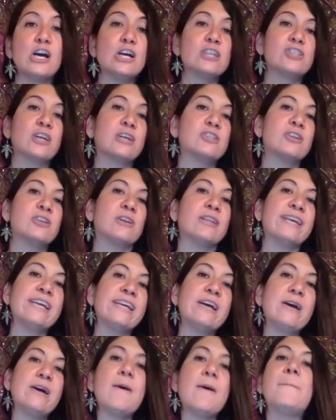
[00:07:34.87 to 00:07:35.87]
Dr.
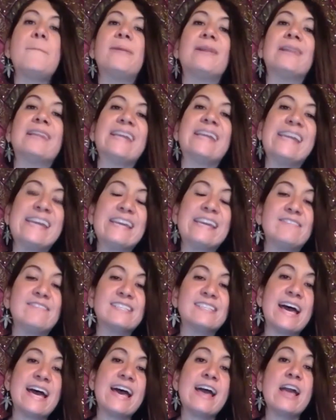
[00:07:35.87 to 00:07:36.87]
Leah believes
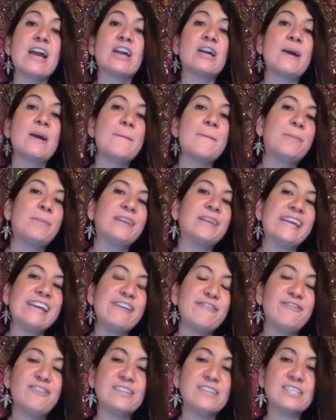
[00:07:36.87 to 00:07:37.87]
that complete
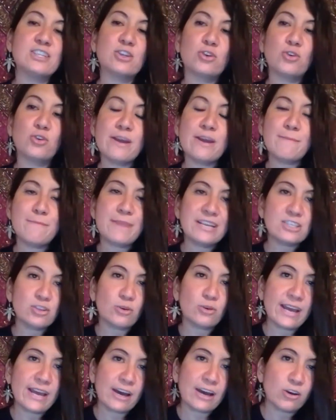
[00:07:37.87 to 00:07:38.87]
physical and mental
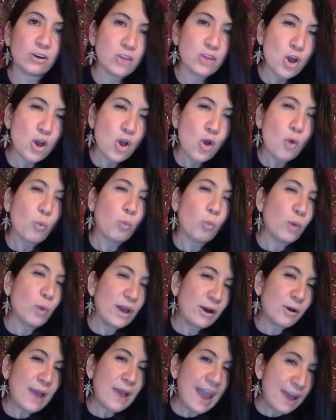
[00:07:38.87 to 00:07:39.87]
health,
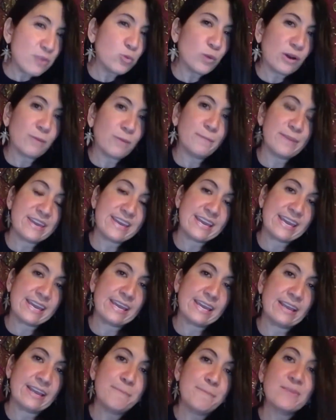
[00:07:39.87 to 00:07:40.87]

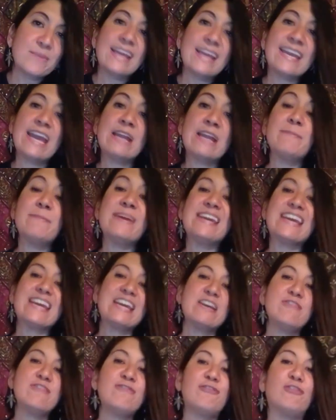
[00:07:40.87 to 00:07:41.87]
well-being can be
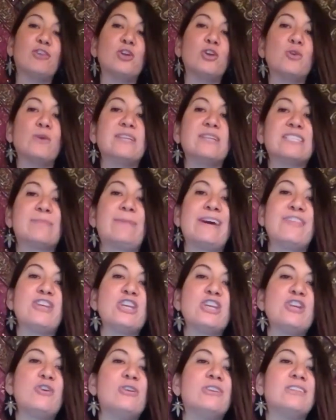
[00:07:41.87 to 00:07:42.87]
influenced by the
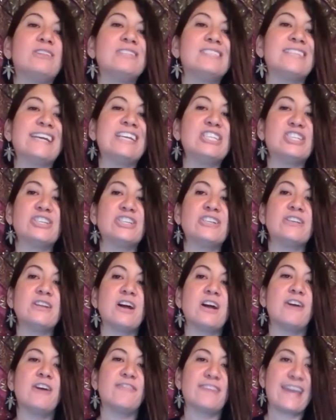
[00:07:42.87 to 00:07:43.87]
utilization
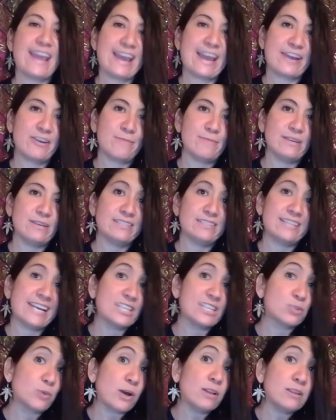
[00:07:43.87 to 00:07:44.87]
of cannabis,
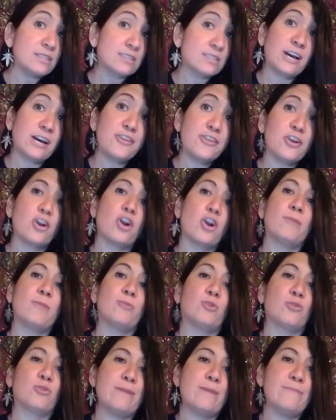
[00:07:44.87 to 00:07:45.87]
as well as other
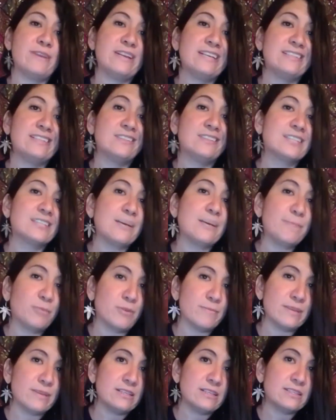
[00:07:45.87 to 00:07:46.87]
herbal remedies and
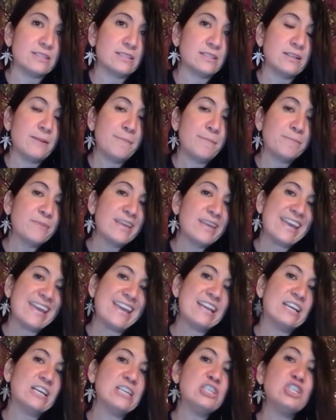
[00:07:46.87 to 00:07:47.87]
supplements,
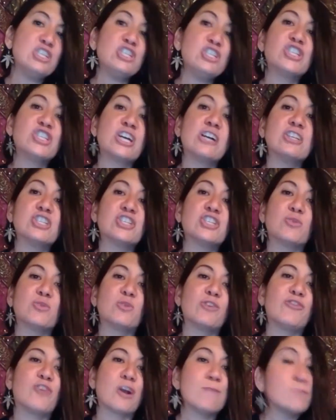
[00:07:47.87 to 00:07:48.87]
in conjunction
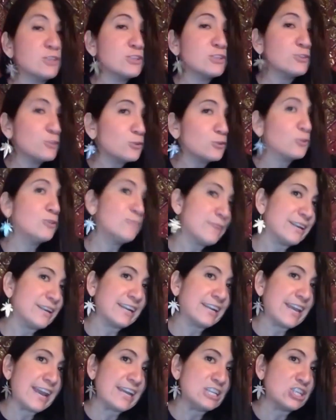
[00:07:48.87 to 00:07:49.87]
with pharmaceutical
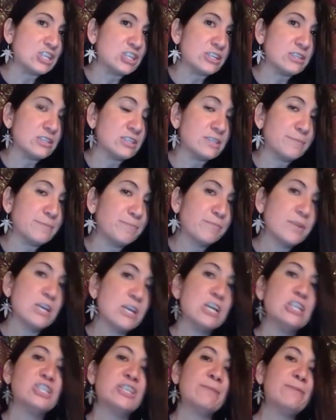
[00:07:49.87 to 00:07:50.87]
medications.
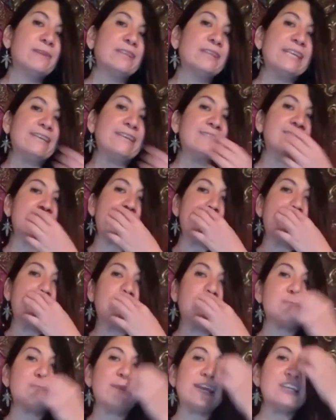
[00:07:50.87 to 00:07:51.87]
She believes that
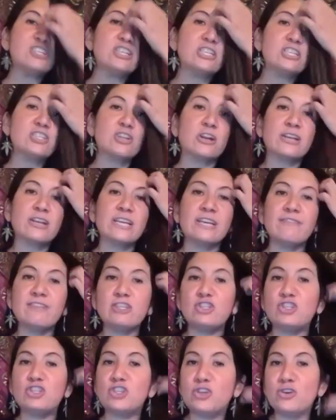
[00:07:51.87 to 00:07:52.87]
most patients are
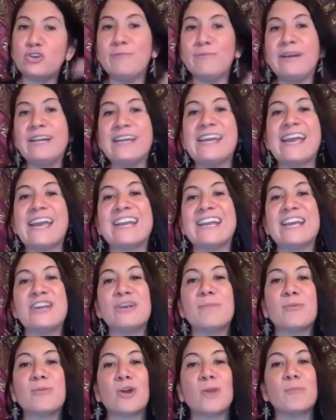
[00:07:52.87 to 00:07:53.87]
given too many and
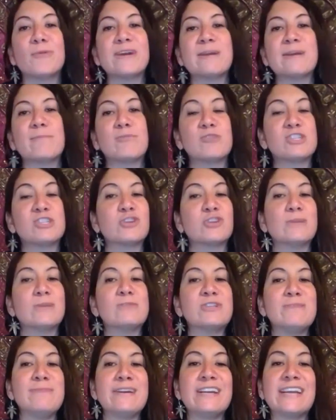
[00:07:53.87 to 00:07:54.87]
inappropriate
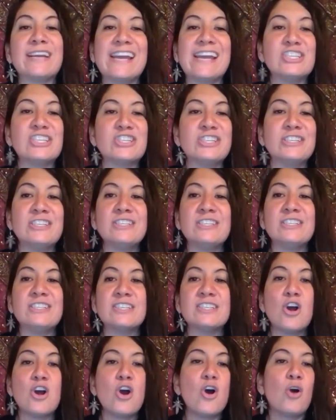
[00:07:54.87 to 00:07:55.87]
prescription medications
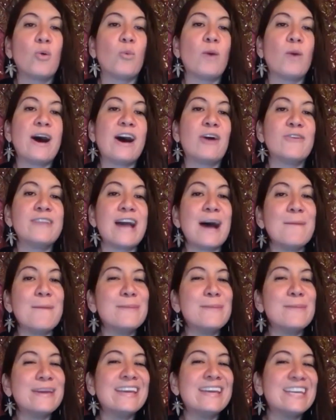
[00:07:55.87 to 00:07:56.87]
while not
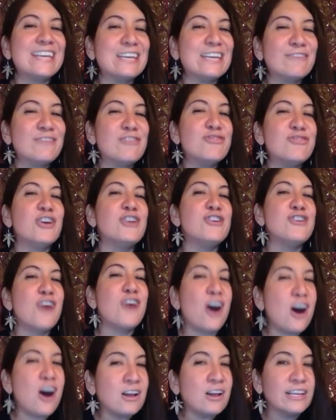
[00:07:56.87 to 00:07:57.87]
being given the
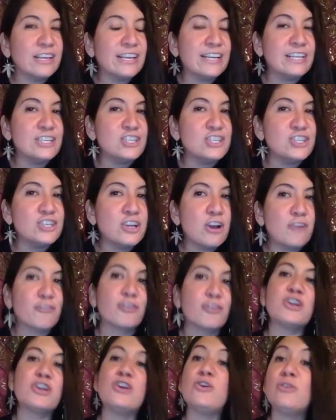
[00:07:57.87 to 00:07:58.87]
knowledge for
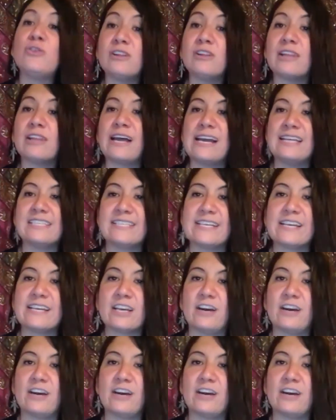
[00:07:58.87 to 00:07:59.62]
utilizing